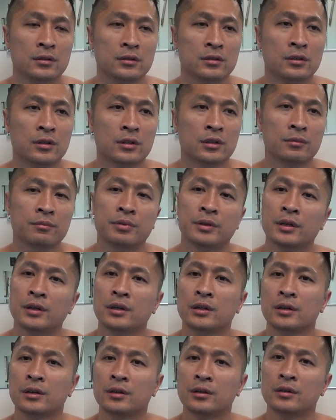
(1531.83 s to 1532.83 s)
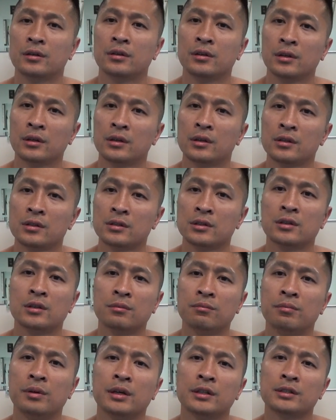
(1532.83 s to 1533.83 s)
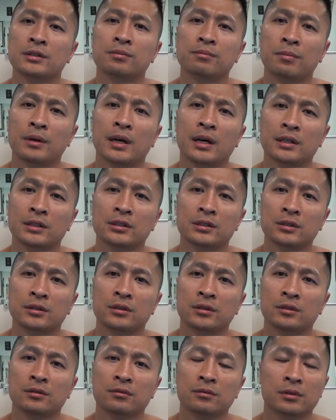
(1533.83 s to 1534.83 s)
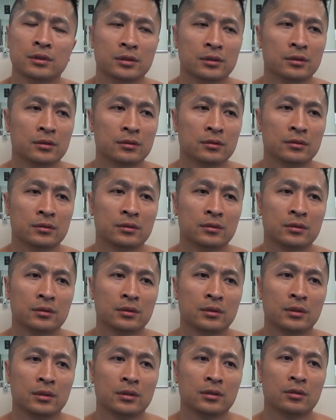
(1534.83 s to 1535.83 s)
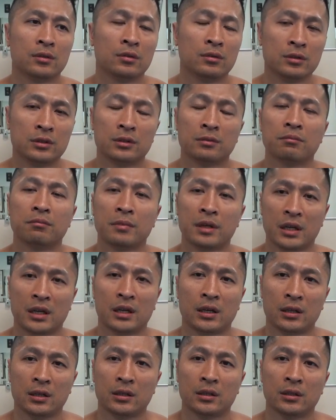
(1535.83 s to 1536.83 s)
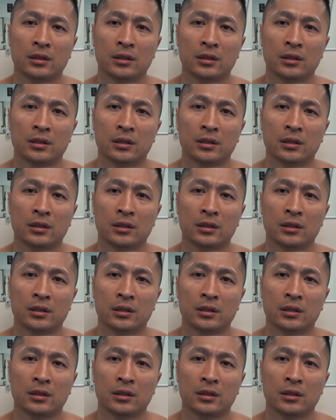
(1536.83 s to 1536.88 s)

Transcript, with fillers: they're comparing her to the best boxer in the world who's a man.